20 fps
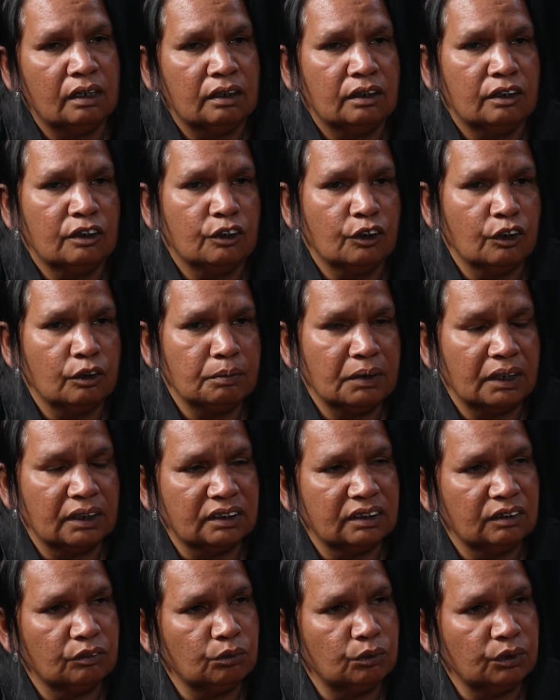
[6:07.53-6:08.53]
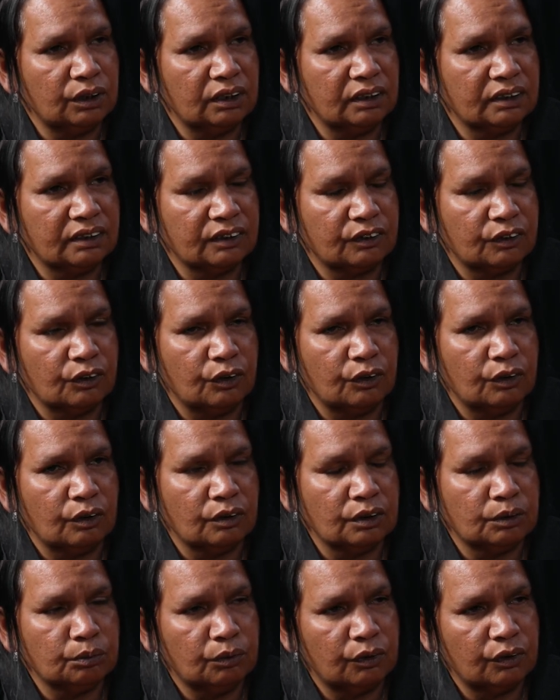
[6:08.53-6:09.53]
You go back several years ago, I
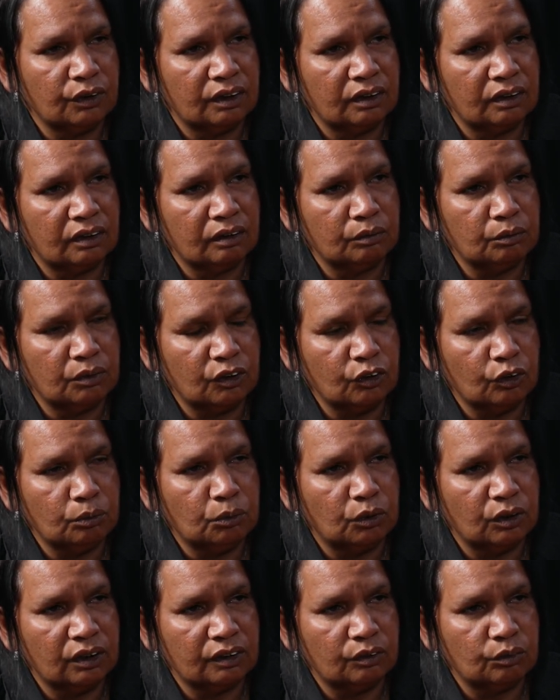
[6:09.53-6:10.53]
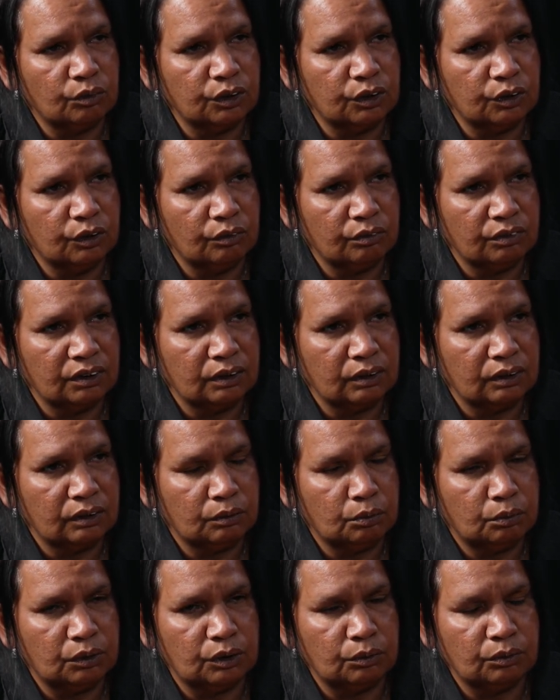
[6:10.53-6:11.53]
was working with No More Legal Service,
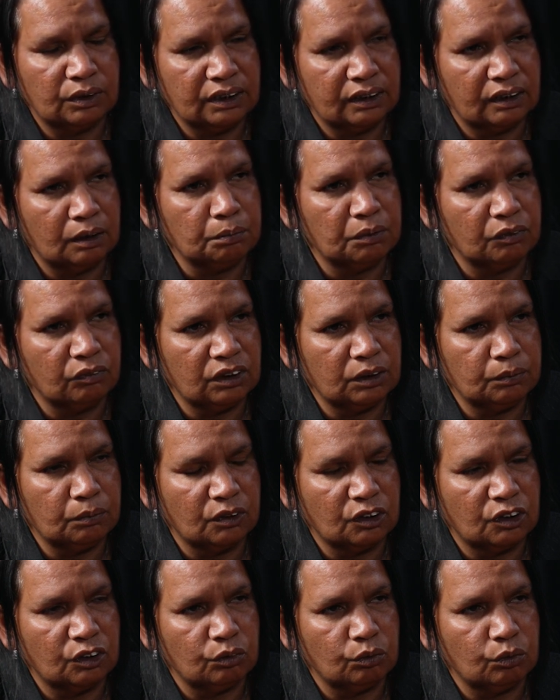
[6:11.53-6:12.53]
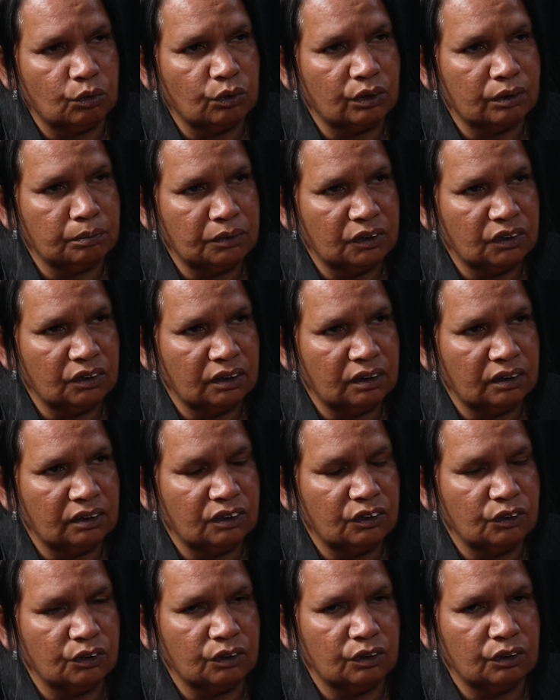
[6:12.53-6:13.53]
which was set up in response to the Royal Commission
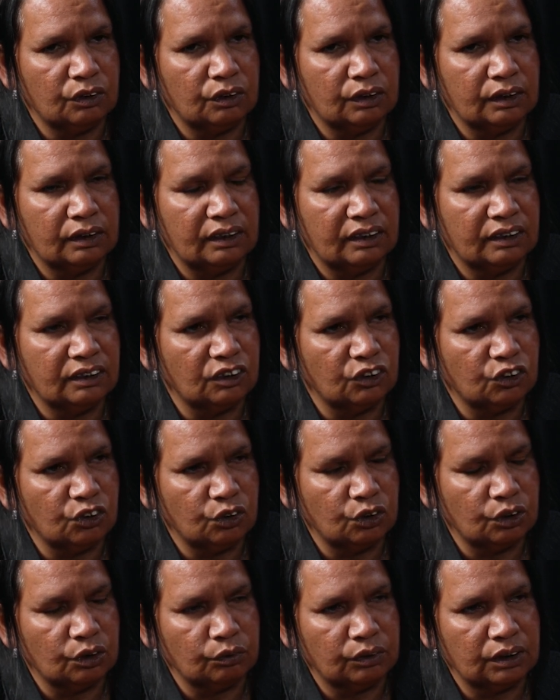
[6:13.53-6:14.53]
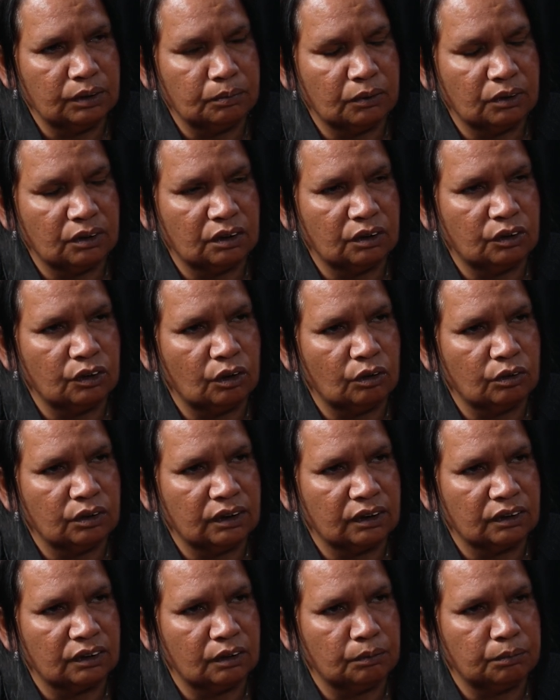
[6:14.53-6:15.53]
into Institutional Response to Child
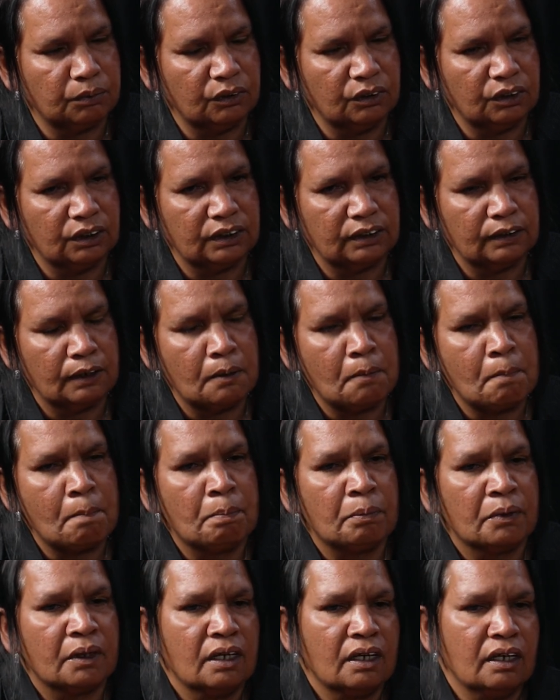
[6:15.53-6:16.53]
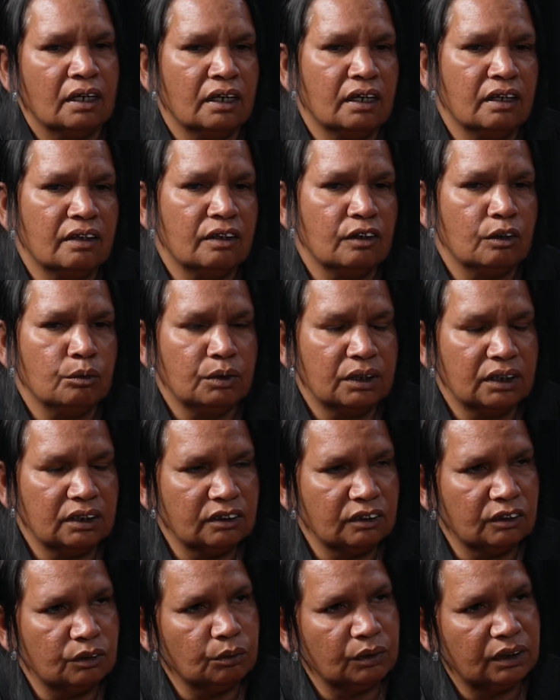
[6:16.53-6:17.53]
Sexual Abuse. And then I went
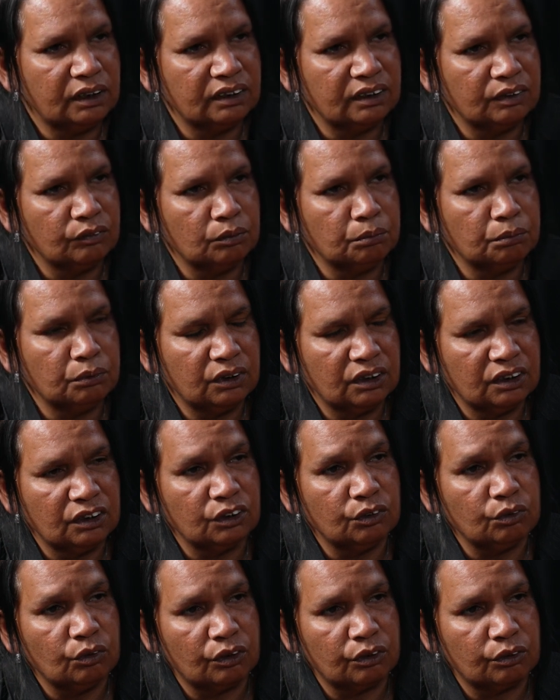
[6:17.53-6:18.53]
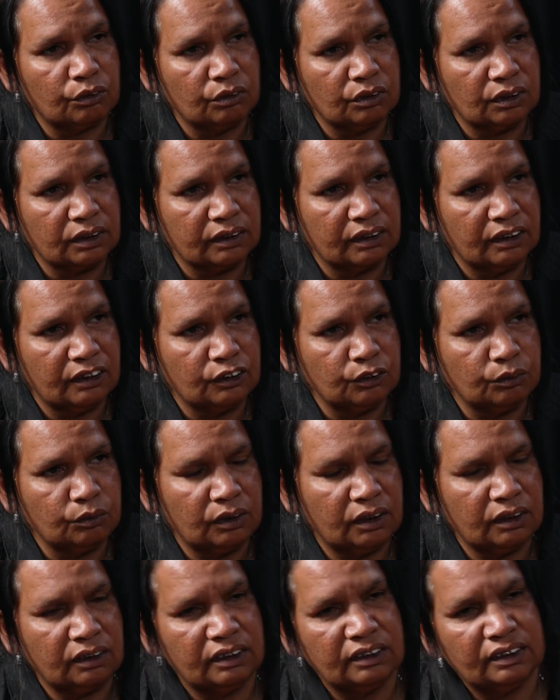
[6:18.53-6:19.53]
into 27 prisons right across the
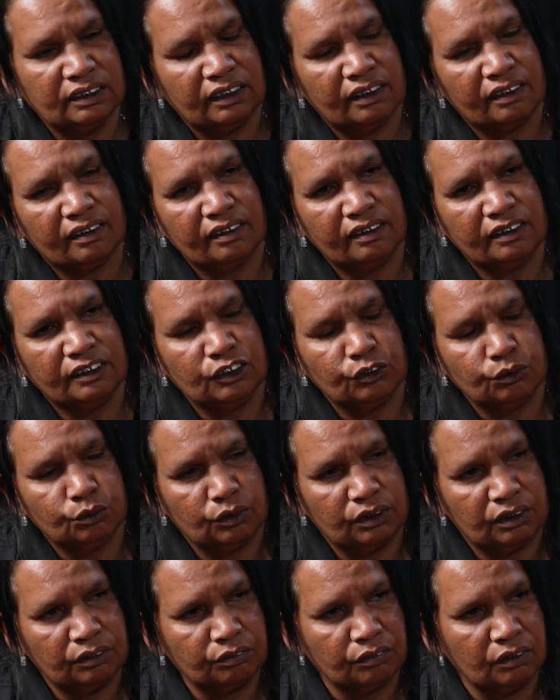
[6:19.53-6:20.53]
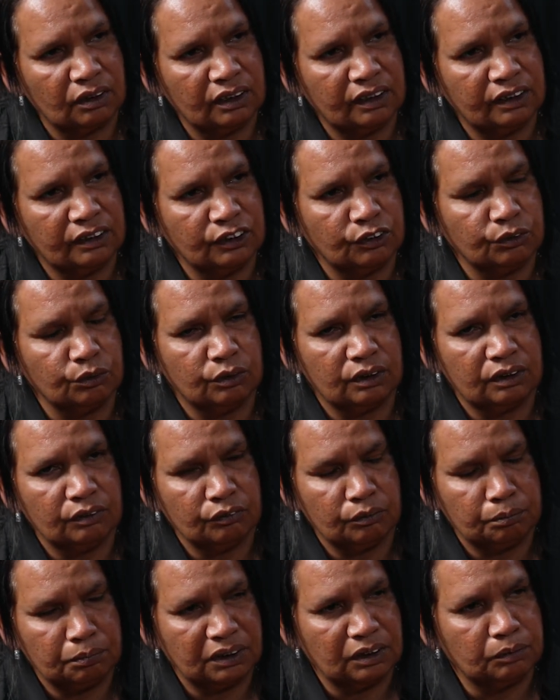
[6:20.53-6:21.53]
country, and you see things through a different lens, through a
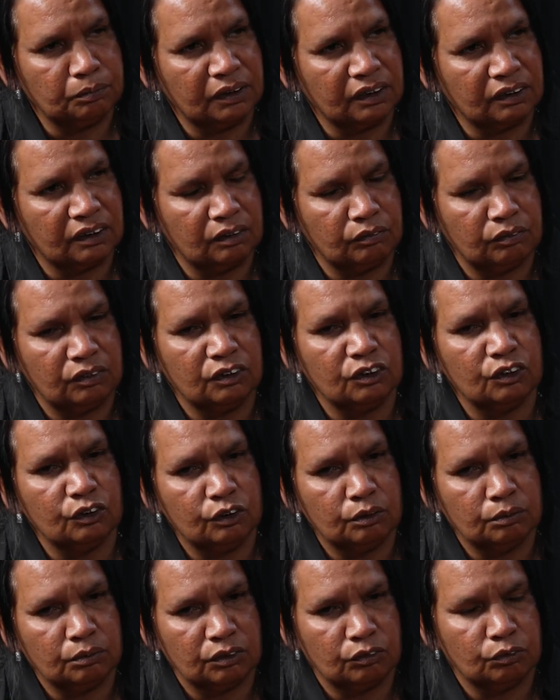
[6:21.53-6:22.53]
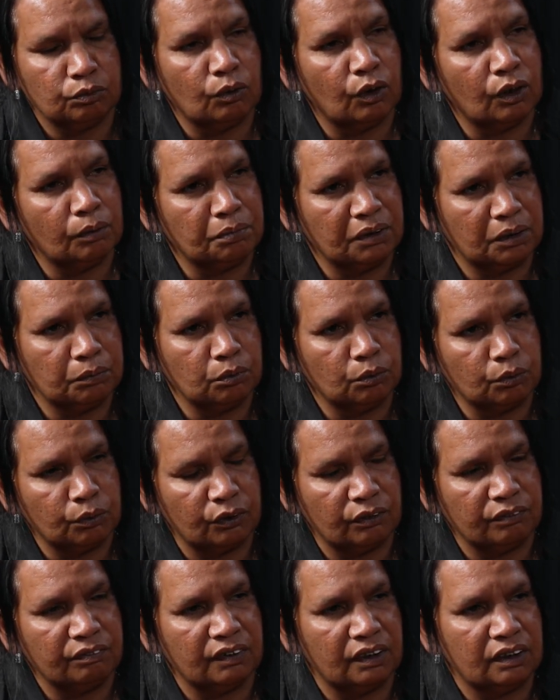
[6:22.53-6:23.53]
different perspective in terms of why people were
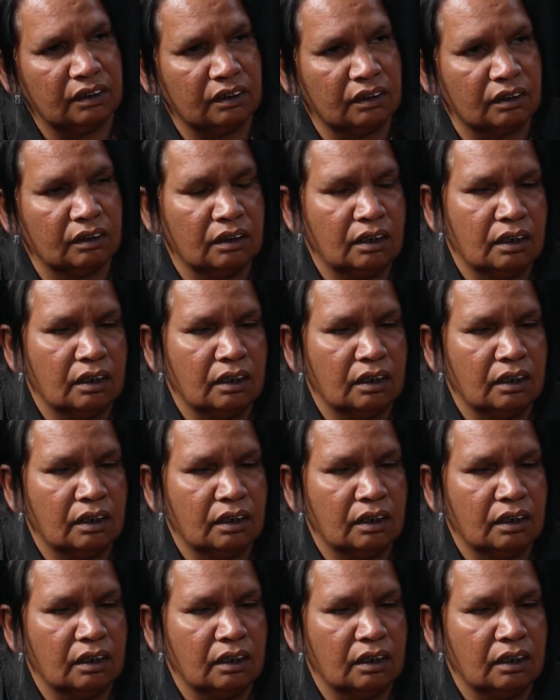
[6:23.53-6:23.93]
offending.